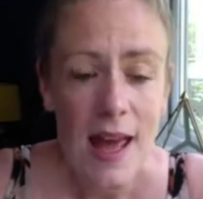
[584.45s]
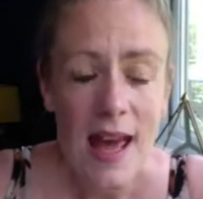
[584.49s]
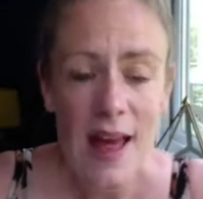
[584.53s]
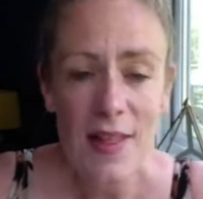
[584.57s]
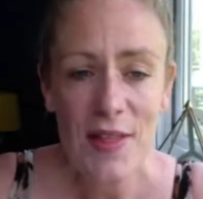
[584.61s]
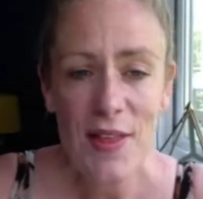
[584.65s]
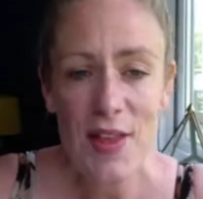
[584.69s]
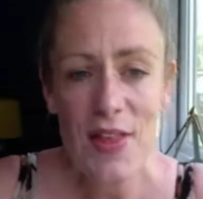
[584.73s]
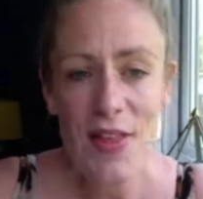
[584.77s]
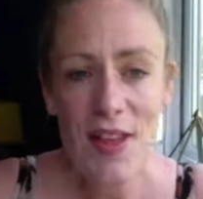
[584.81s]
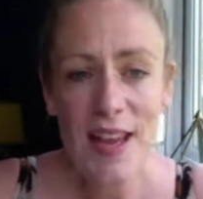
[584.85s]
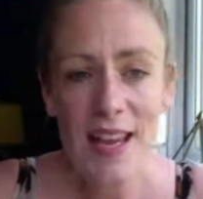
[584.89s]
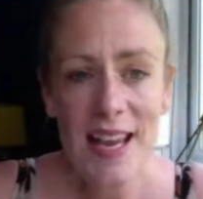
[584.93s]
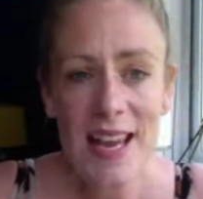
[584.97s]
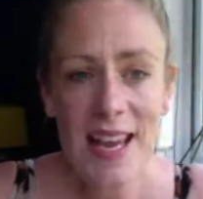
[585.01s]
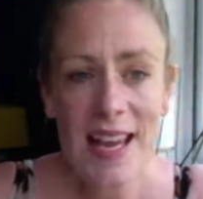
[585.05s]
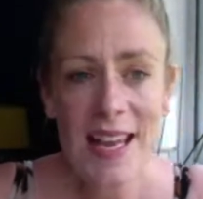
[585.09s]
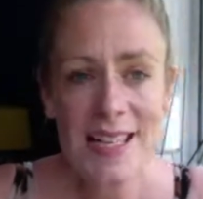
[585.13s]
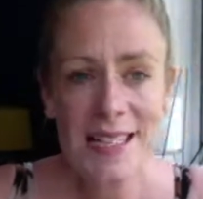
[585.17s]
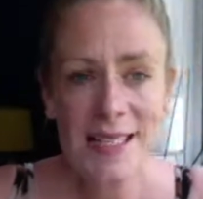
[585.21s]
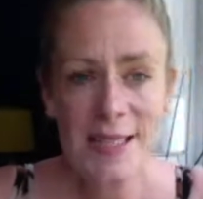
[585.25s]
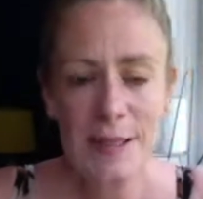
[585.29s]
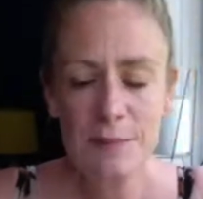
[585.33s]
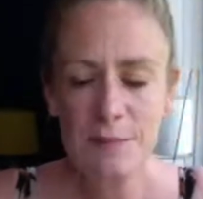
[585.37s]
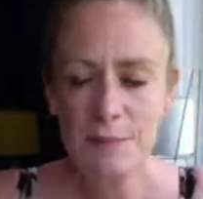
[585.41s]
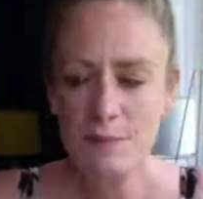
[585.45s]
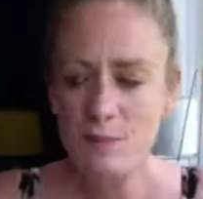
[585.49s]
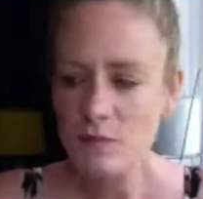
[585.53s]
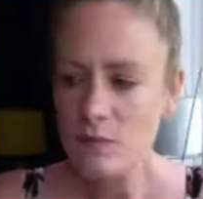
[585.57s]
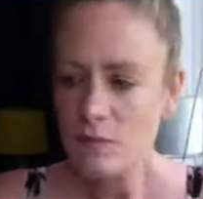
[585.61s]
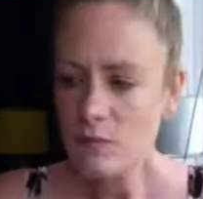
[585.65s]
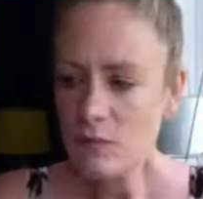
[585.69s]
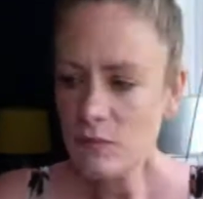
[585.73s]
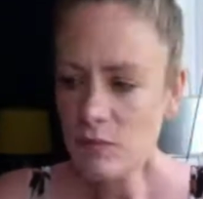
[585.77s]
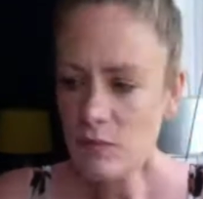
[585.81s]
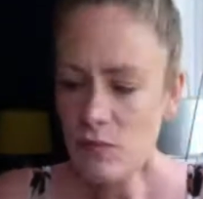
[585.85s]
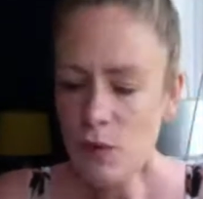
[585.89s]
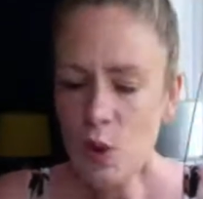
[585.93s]
And the thing is,
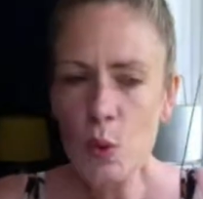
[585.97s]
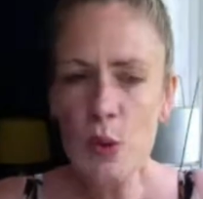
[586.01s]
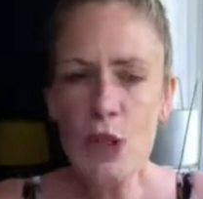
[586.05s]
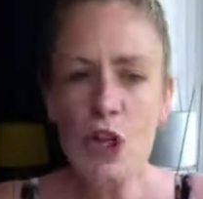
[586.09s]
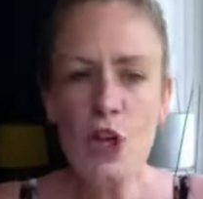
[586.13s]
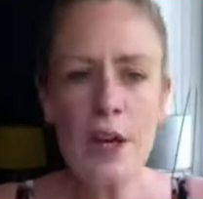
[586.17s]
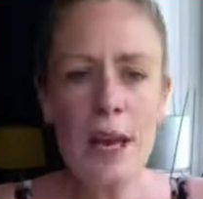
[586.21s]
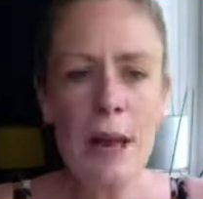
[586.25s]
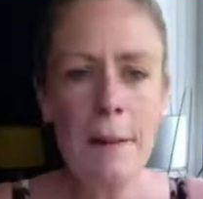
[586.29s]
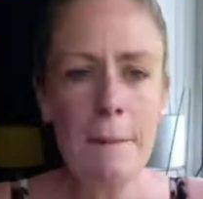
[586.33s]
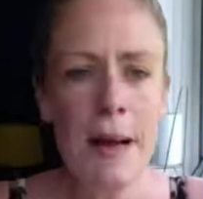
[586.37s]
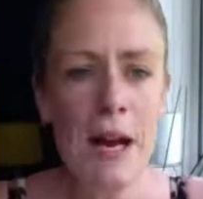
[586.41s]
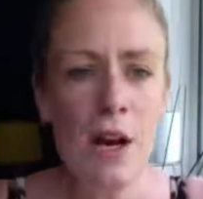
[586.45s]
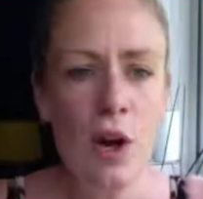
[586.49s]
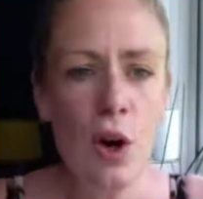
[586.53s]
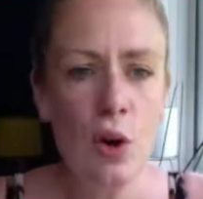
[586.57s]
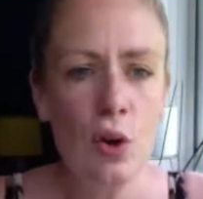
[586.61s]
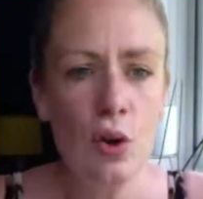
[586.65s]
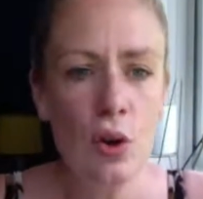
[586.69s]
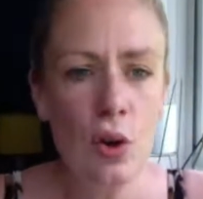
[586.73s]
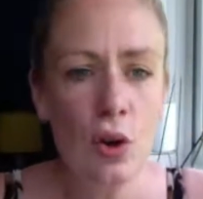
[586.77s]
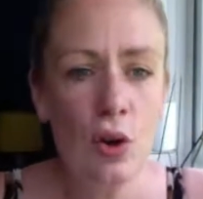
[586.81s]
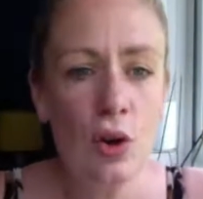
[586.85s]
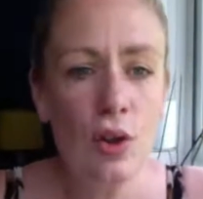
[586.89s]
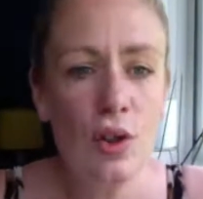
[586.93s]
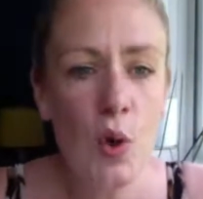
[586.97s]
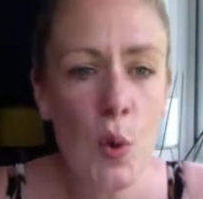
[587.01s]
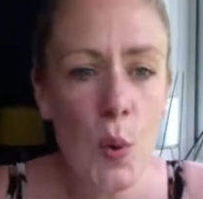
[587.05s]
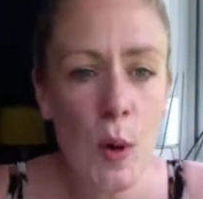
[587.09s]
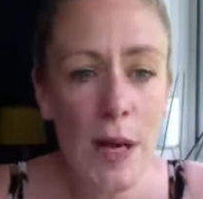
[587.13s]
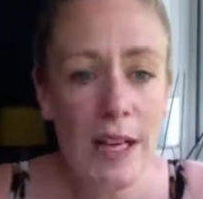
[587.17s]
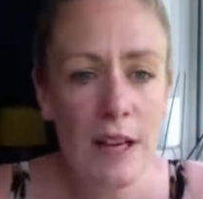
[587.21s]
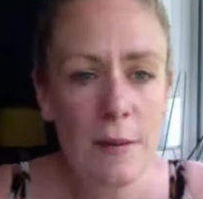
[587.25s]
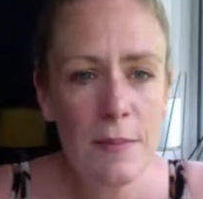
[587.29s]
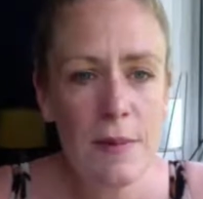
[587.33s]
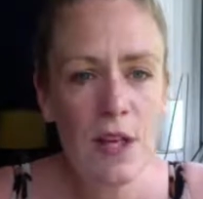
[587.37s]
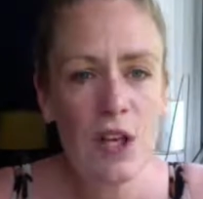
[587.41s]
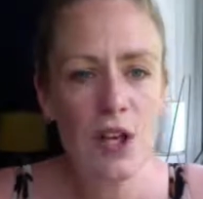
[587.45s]
you get back on course
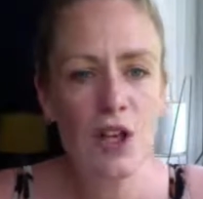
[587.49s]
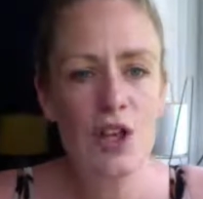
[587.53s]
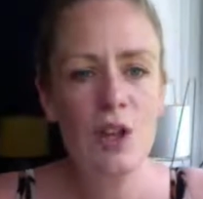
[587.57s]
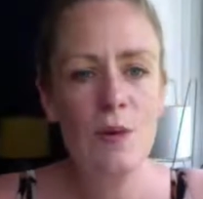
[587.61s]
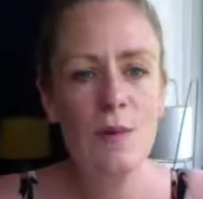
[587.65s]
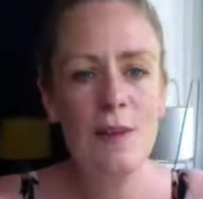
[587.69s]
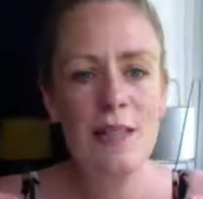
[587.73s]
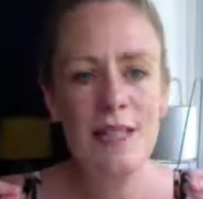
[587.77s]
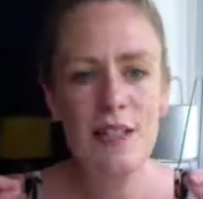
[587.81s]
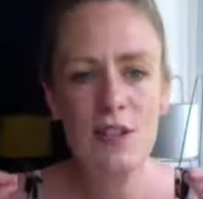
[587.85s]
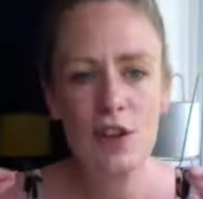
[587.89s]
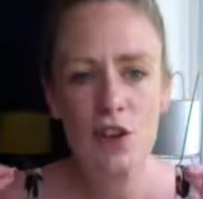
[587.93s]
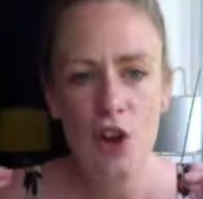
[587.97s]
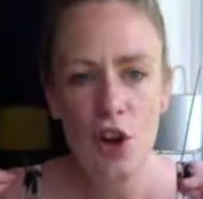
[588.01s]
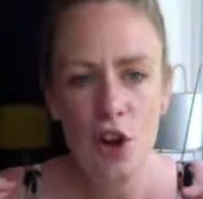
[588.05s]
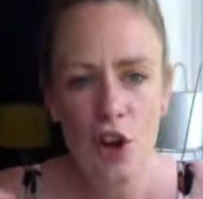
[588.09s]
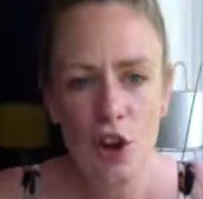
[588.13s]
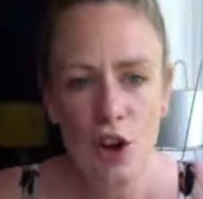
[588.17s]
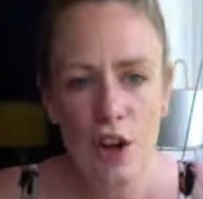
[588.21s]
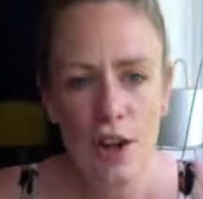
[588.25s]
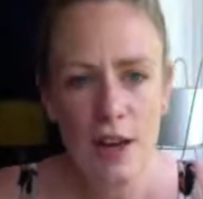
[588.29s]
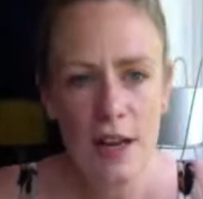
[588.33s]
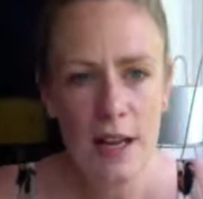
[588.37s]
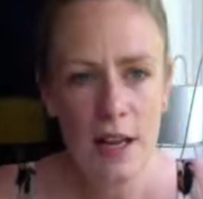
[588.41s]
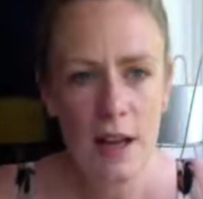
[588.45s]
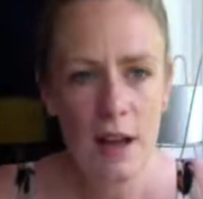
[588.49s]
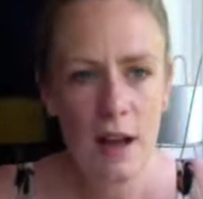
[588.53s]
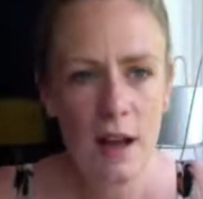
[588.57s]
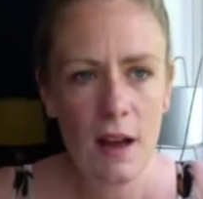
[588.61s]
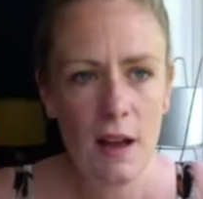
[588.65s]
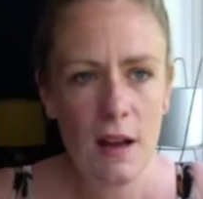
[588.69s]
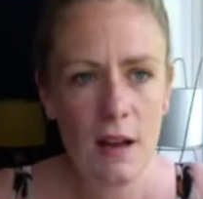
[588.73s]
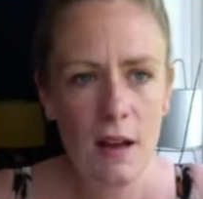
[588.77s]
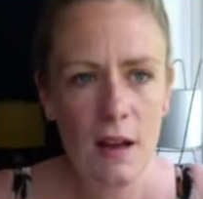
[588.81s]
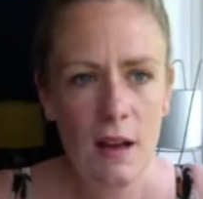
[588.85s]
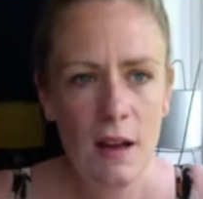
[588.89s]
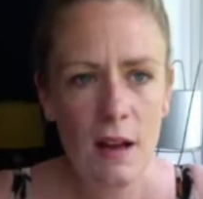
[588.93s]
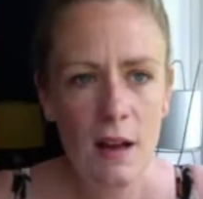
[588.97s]
quicker because you listen
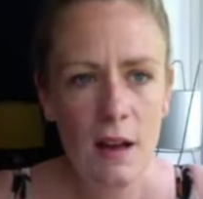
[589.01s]
earlier